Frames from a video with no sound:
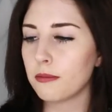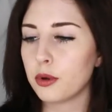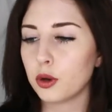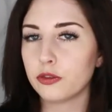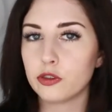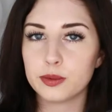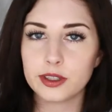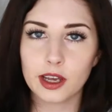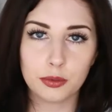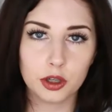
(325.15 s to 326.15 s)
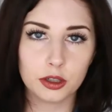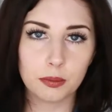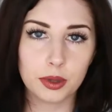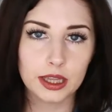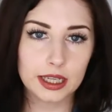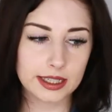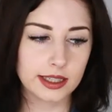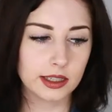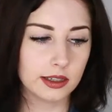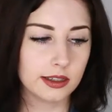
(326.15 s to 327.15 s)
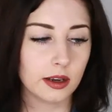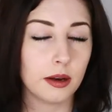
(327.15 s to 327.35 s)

both from separate places,